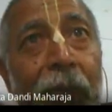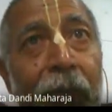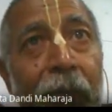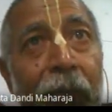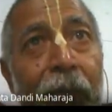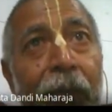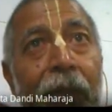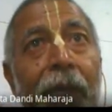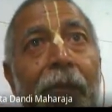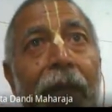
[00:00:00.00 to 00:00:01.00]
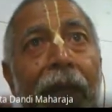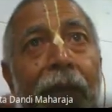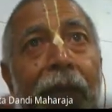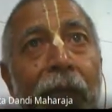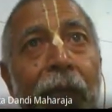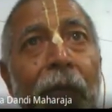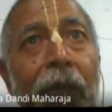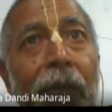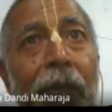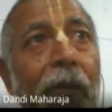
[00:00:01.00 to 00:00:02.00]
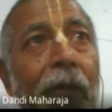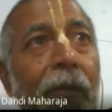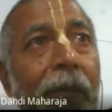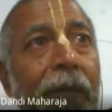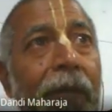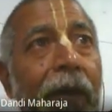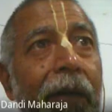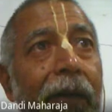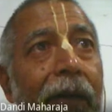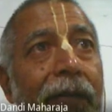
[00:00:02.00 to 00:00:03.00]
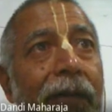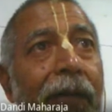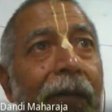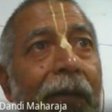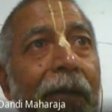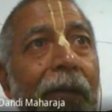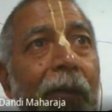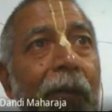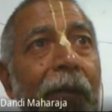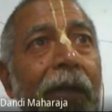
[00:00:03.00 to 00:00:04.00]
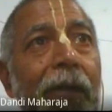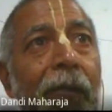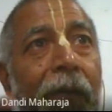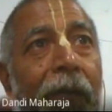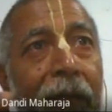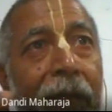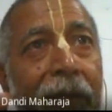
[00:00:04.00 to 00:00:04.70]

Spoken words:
May you and Govinda consider me to be yours.